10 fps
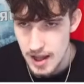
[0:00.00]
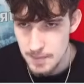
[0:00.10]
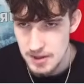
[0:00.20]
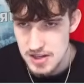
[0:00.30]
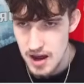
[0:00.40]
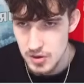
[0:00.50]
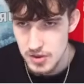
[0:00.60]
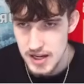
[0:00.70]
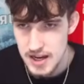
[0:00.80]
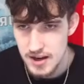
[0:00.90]
Got
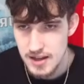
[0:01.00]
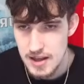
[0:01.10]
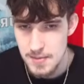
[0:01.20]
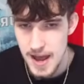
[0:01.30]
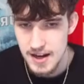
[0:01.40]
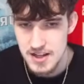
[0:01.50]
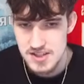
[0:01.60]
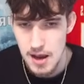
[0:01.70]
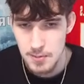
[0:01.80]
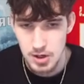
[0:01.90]
McDonald and Gabe
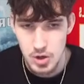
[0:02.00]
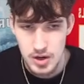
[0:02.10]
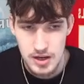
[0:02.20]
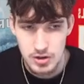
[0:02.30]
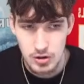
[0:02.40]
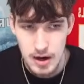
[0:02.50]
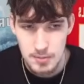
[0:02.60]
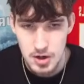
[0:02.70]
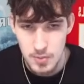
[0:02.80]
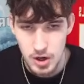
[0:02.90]
Akis. I'm gonna go ahead and
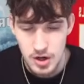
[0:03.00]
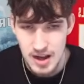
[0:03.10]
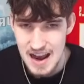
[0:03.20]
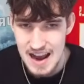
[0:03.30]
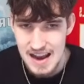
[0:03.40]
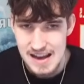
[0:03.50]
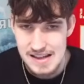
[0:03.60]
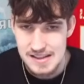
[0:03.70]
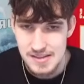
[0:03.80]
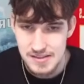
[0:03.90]
grab Kamari.
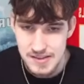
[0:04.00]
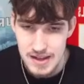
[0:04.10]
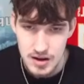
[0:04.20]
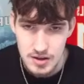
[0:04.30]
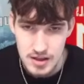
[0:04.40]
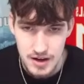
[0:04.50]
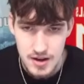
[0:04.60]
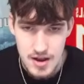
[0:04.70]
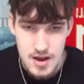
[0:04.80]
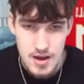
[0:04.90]
I think I lied.